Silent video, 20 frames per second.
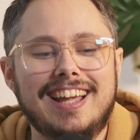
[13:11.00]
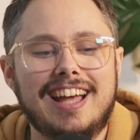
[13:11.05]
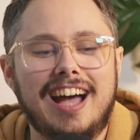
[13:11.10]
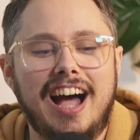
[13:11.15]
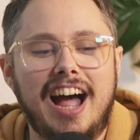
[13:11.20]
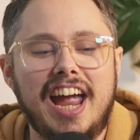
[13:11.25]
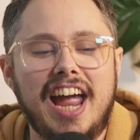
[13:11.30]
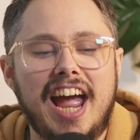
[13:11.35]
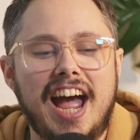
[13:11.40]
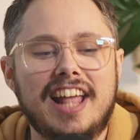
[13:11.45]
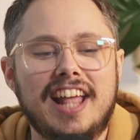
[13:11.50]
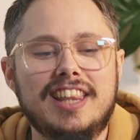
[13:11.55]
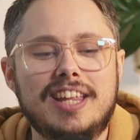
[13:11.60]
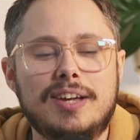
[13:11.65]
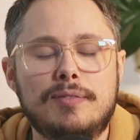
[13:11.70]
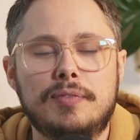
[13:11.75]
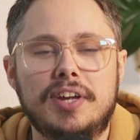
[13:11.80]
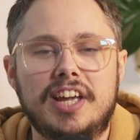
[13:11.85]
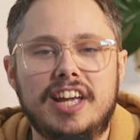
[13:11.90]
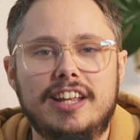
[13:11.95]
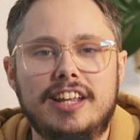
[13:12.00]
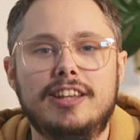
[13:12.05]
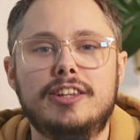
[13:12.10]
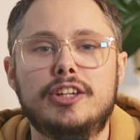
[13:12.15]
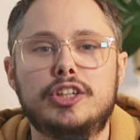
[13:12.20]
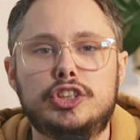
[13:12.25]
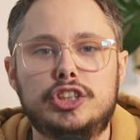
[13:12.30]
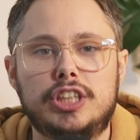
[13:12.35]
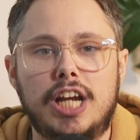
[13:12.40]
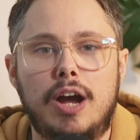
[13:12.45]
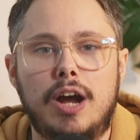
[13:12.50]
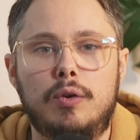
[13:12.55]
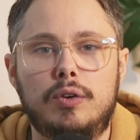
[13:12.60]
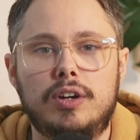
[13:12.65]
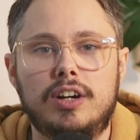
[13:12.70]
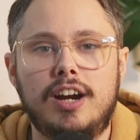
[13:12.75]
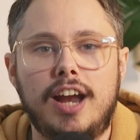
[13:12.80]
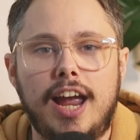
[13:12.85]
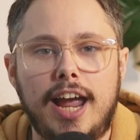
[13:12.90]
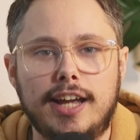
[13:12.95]
I had them in the
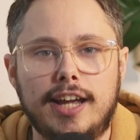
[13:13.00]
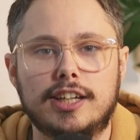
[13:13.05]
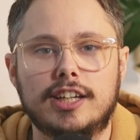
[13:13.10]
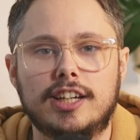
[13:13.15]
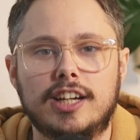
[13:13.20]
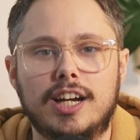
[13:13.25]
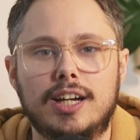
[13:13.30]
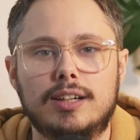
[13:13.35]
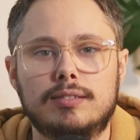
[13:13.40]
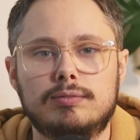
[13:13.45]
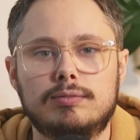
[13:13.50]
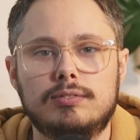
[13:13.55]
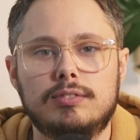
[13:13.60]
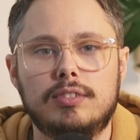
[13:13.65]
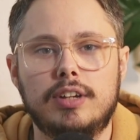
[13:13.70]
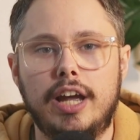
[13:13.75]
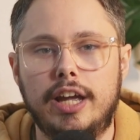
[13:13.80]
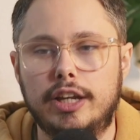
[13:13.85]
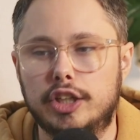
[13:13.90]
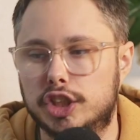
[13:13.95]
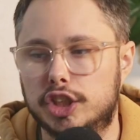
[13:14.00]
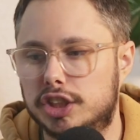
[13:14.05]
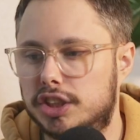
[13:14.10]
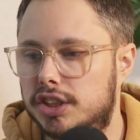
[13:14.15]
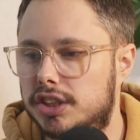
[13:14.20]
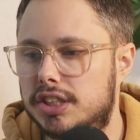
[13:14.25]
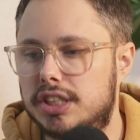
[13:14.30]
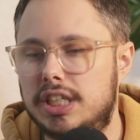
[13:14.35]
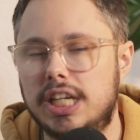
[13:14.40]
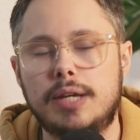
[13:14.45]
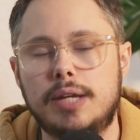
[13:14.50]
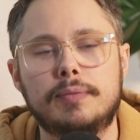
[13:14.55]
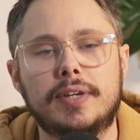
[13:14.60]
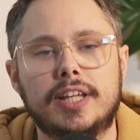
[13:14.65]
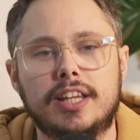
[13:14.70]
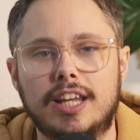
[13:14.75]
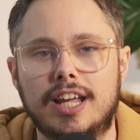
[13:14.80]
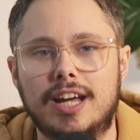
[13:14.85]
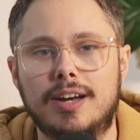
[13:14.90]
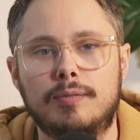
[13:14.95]
shower hanging up and just
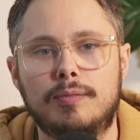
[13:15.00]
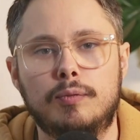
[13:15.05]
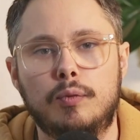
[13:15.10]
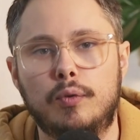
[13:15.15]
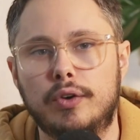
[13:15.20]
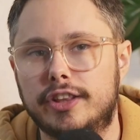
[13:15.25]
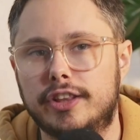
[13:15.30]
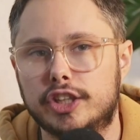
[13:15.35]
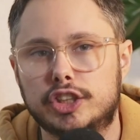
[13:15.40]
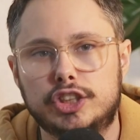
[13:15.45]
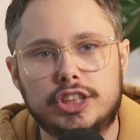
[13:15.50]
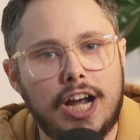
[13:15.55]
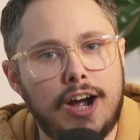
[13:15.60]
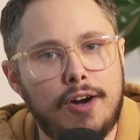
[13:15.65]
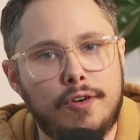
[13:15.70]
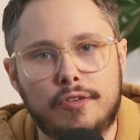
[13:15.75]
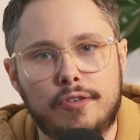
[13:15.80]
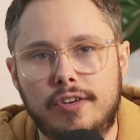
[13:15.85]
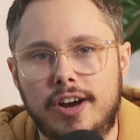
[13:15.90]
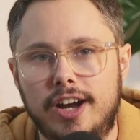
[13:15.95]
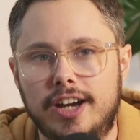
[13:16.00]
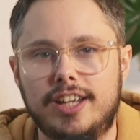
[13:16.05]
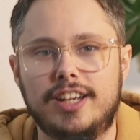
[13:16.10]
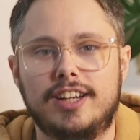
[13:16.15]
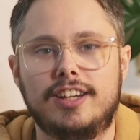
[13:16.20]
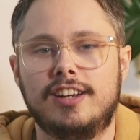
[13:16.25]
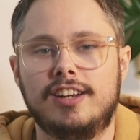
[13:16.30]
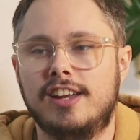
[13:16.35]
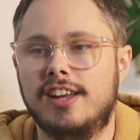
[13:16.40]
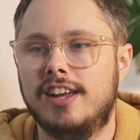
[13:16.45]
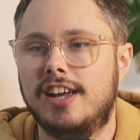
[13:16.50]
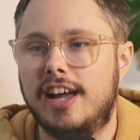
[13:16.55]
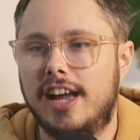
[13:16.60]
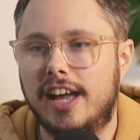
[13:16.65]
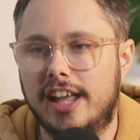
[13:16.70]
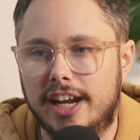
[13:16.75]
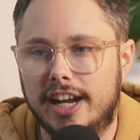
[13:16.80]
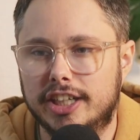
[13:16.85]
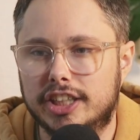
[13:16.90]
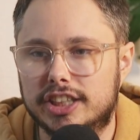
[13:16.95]
steaming them with the shower running.
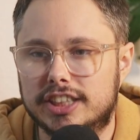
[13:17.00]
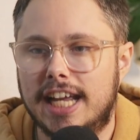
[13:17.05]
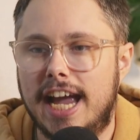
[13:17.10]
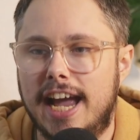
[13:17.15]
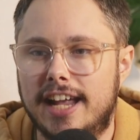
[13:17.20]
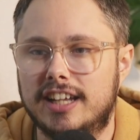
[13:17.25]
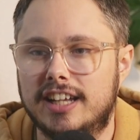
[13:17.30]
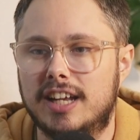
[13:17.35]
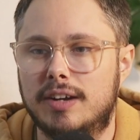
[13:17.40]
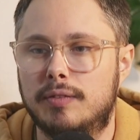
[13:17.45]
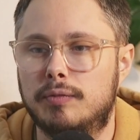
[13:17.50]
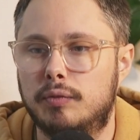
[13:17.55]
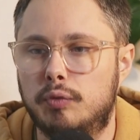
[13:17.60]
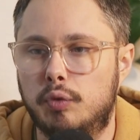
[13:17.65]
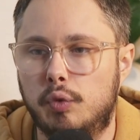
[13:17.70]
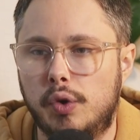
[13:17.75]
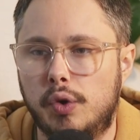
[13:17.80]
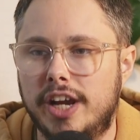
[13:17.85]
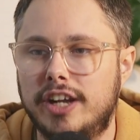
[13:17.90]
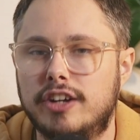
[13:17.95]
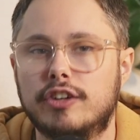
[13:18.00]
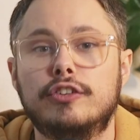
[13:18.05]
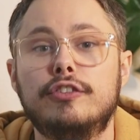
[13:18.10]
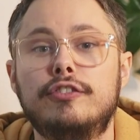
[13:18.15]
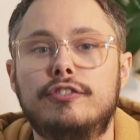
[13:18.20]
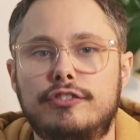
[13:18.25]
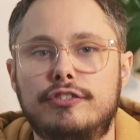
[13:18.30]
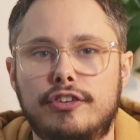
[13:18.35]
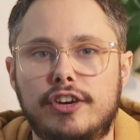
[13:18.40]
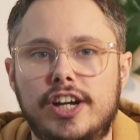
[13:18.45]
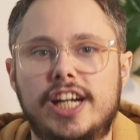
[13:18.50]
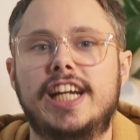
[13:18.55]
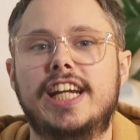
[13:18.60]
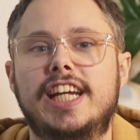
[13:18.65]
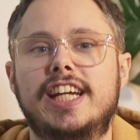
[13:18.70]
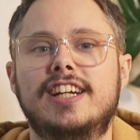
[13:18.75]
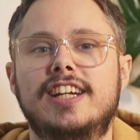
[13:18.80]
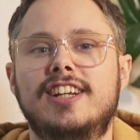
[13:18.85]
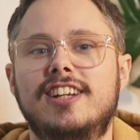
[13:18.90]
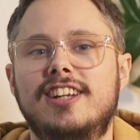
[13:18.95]
And I just had them wrinkled
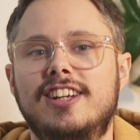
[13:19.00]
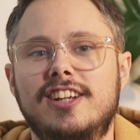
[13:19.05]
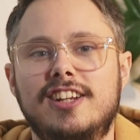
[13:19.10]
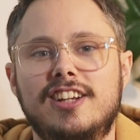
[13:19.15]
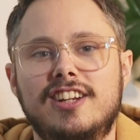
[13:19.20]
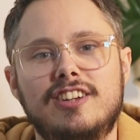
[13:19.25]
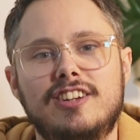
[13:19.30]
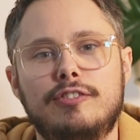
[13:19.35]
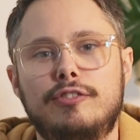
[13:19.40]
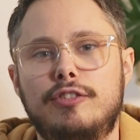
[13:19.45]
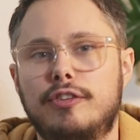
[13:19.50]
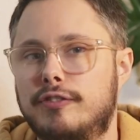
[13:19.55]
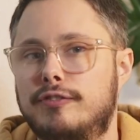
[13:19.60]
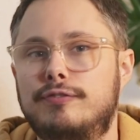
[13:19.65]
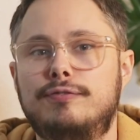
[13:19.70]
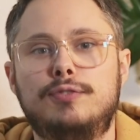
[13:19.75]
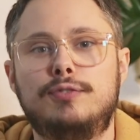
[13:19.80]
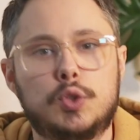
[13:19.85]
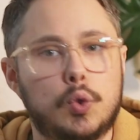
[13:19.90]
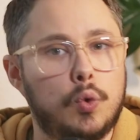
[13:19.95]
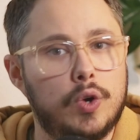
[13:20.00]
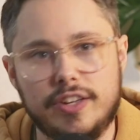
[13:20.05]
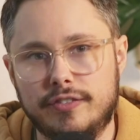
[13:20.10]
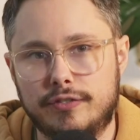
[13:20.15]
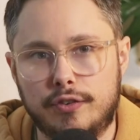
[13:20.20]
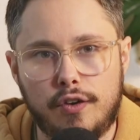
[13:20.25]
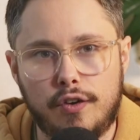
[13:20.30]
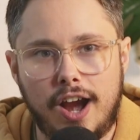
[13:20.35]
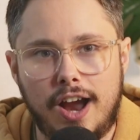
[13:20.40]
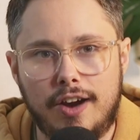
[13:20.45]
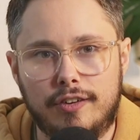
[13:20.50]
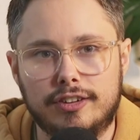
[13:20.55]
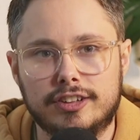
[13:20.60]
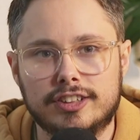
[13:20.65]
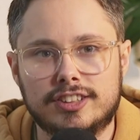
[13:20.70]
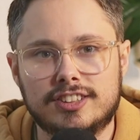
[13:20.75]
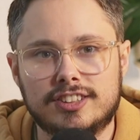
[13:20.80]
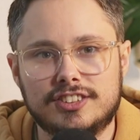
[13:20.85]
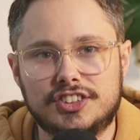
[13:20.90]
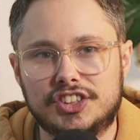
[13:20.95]
free for 24
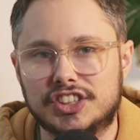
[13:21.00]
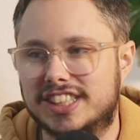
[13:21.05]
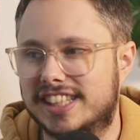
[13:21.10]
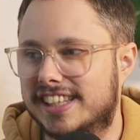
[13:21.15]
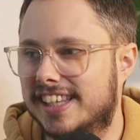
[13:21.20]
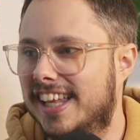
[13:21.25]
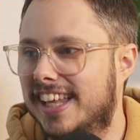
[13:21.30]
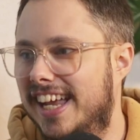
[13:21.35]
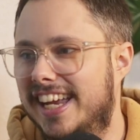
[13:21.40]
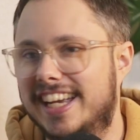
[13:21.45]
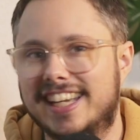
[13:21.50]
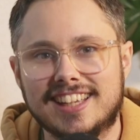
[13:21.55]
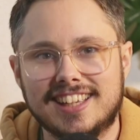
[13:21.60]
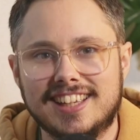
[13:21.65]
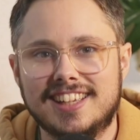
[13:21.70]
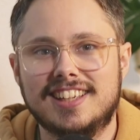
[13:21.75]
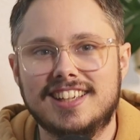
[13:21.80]
hours. Just like,